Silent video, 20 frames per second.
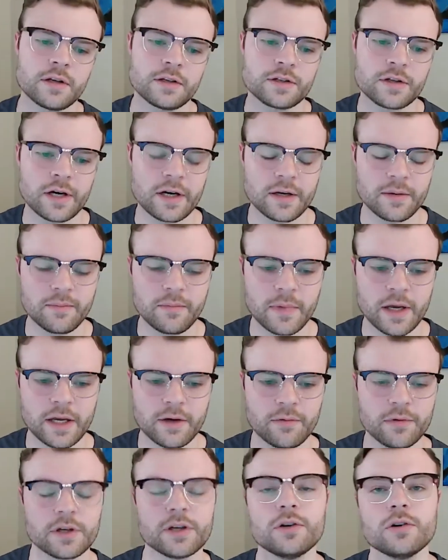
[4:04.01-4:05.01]
trying to make
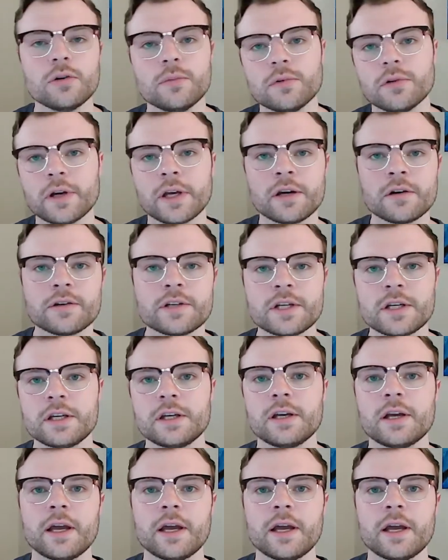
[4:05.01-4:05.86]
renewable energy,